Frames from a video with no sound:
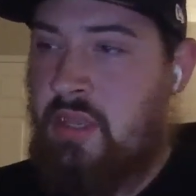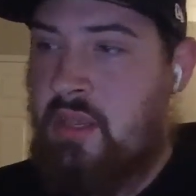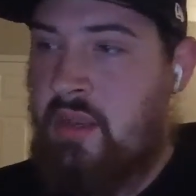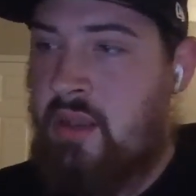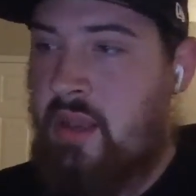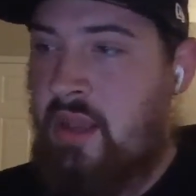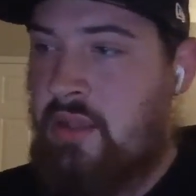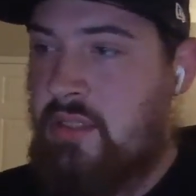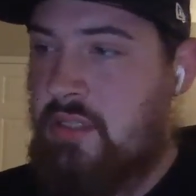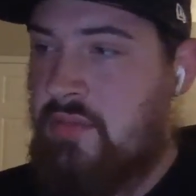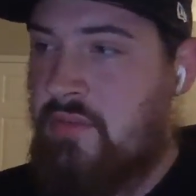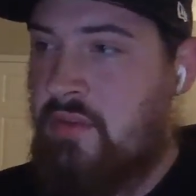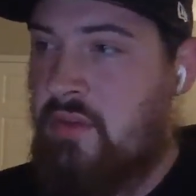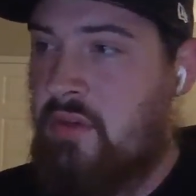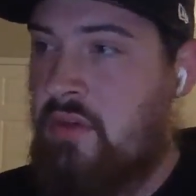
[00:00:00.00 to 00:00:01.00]
And I
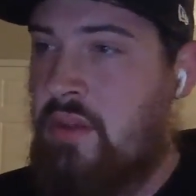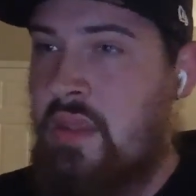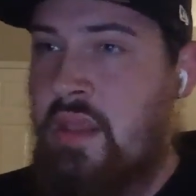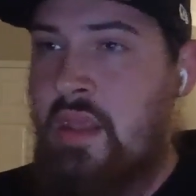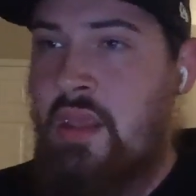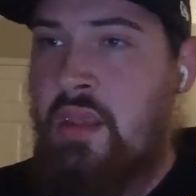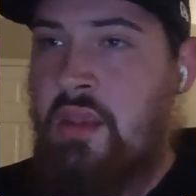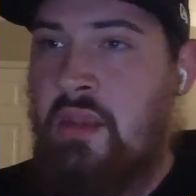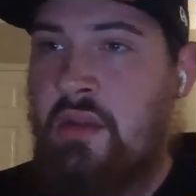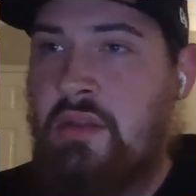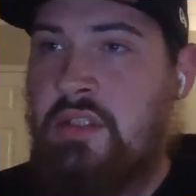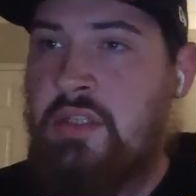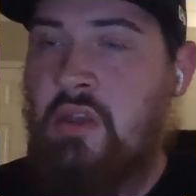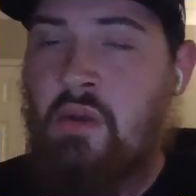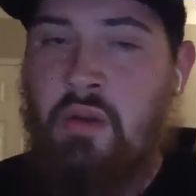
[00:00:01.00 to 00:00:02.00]
just feel,
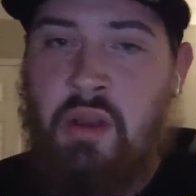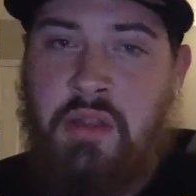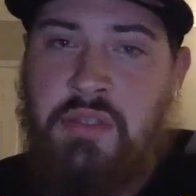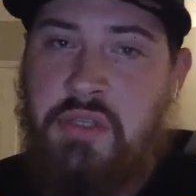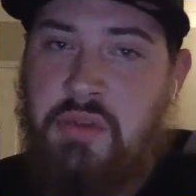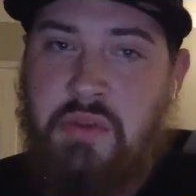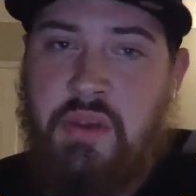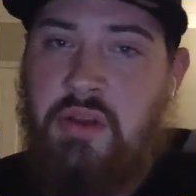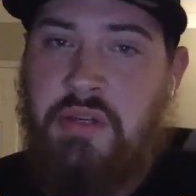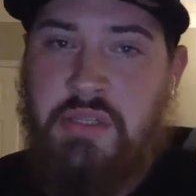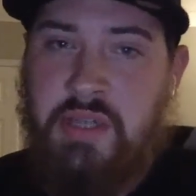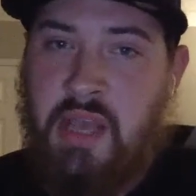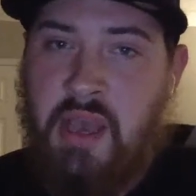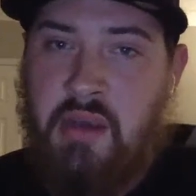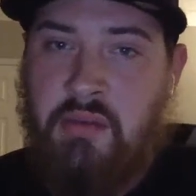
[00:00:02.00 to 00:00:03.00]
it's going on 2
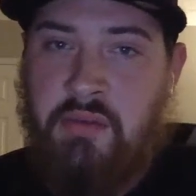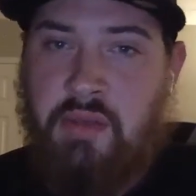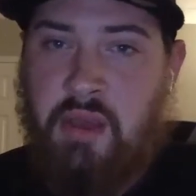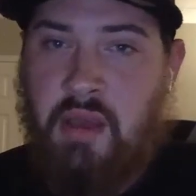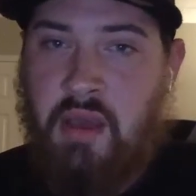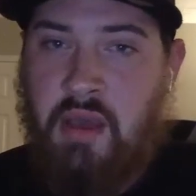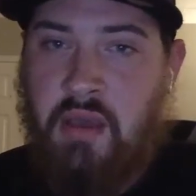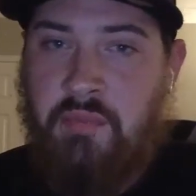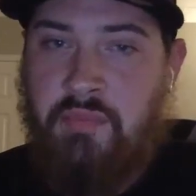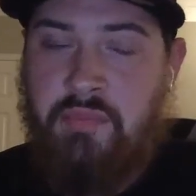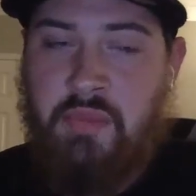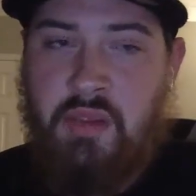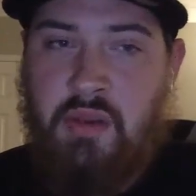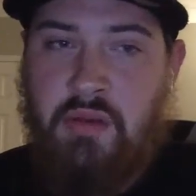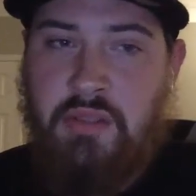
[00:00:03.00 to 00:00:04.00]
years now.
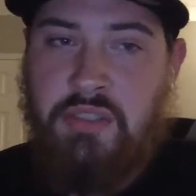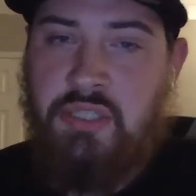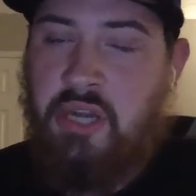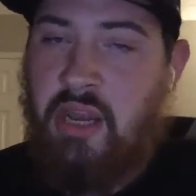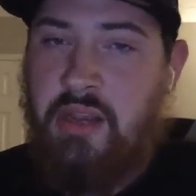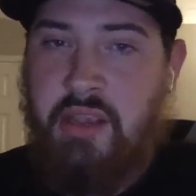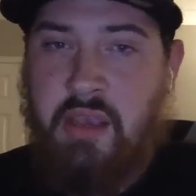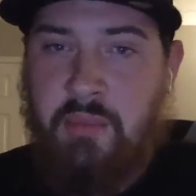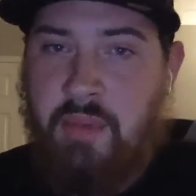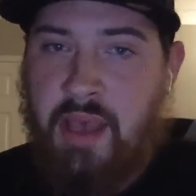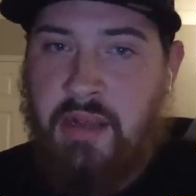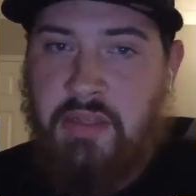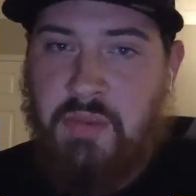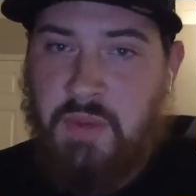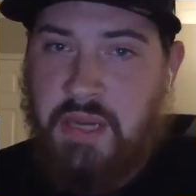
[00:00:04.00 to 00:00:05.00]
He's tried to come
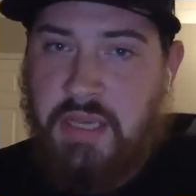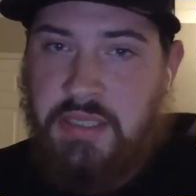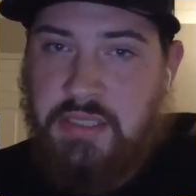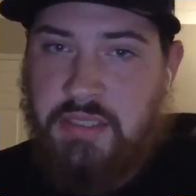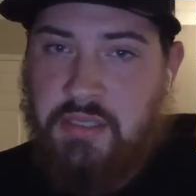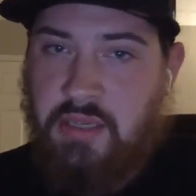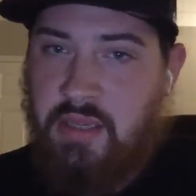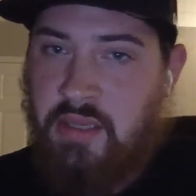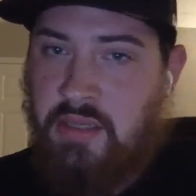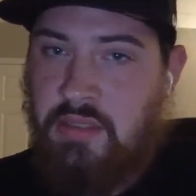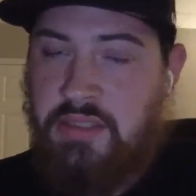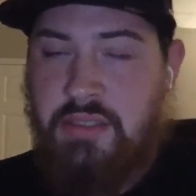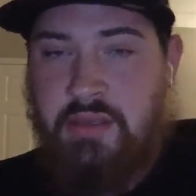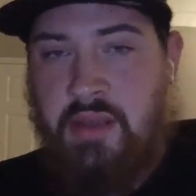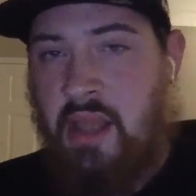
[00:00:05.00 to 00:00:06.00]
back twice, and
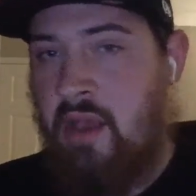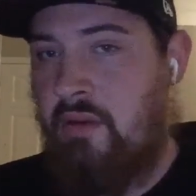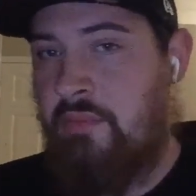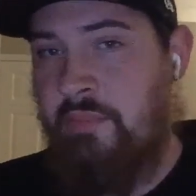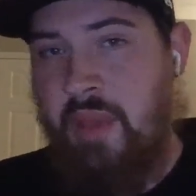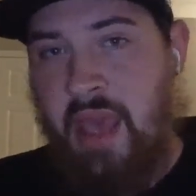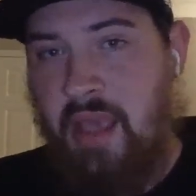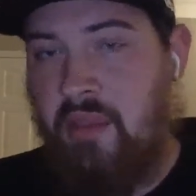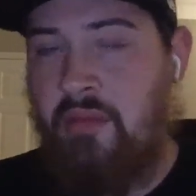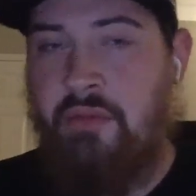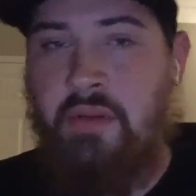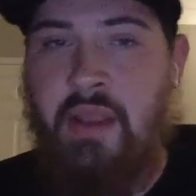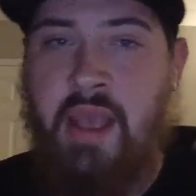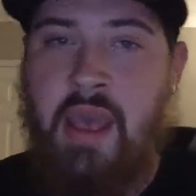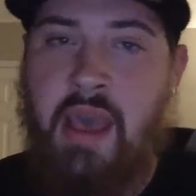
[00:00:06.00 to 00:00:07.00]
he's now back in
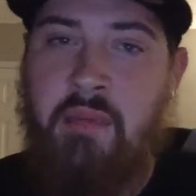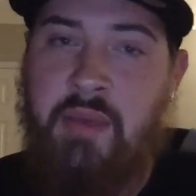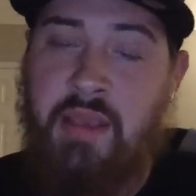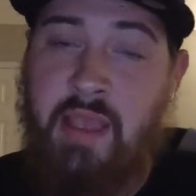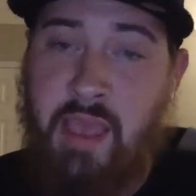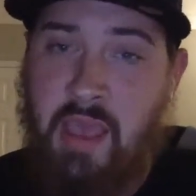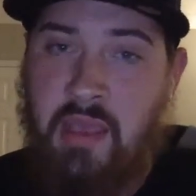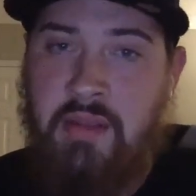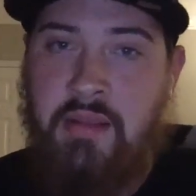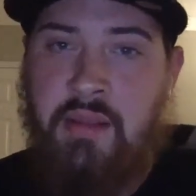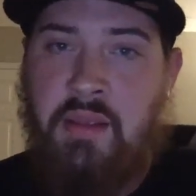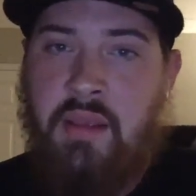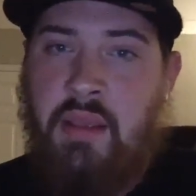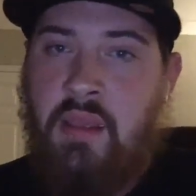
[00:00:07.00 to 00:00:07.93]
rehab again.